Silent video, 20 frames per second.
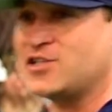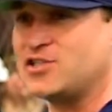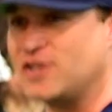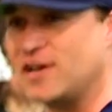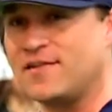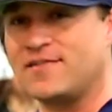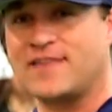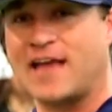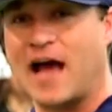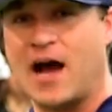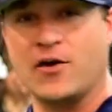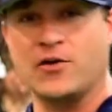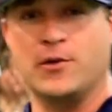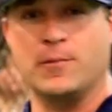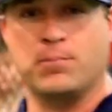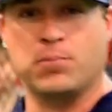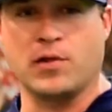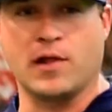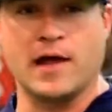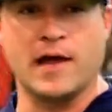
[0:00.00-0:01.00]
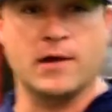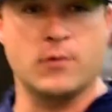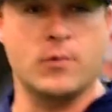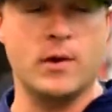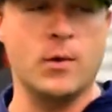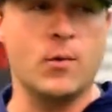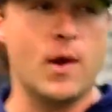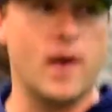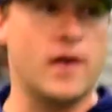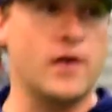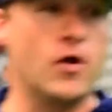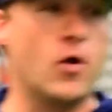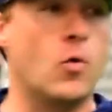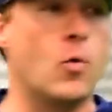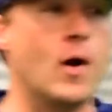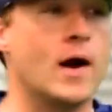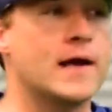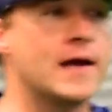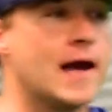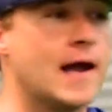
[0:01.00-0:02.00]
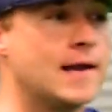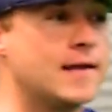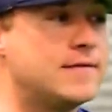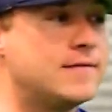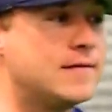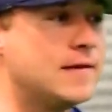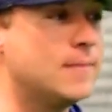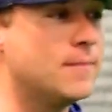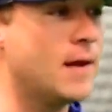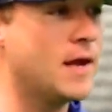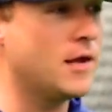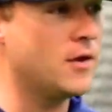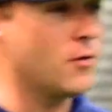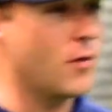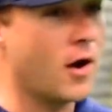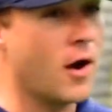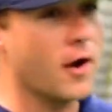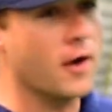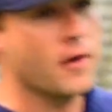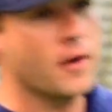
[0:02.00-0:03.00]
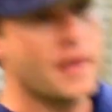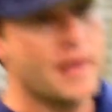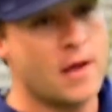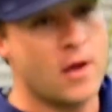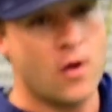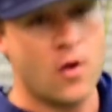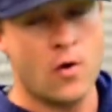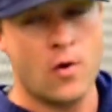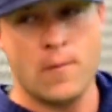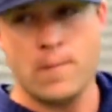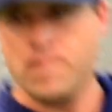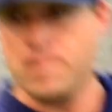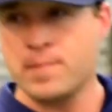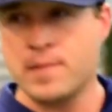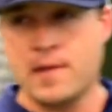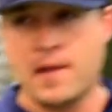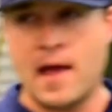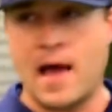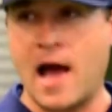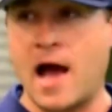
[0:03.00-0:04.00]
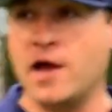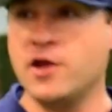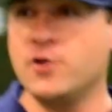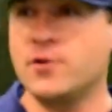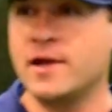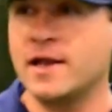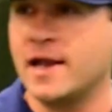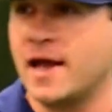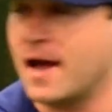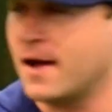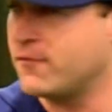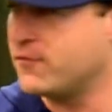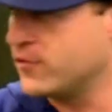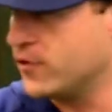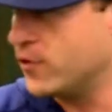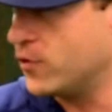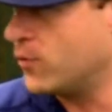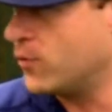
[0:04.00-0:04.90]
just how you play. We want to know what kind of teammate you are, how you get after it